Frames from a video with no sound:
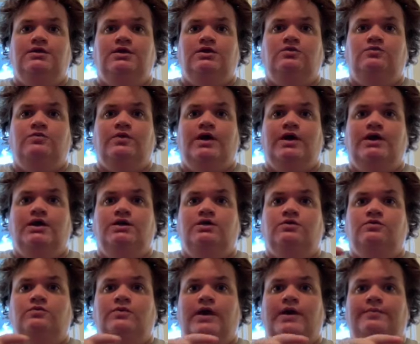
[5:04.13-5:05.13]
in
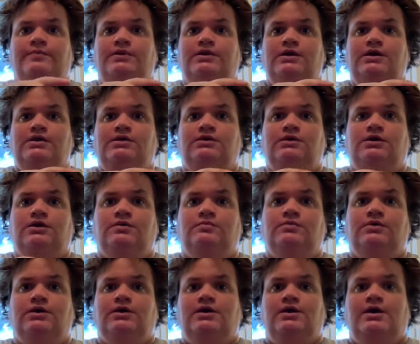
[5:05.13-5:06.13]
red right beneath him.
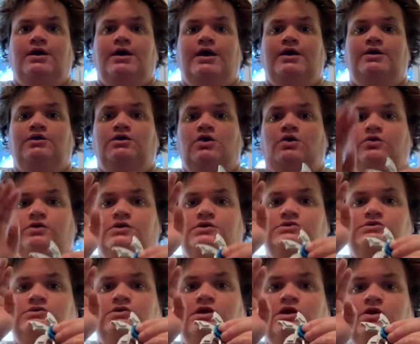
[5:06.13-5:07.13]
And
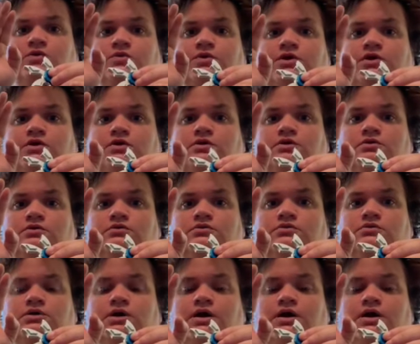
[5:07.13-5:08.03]
notice he will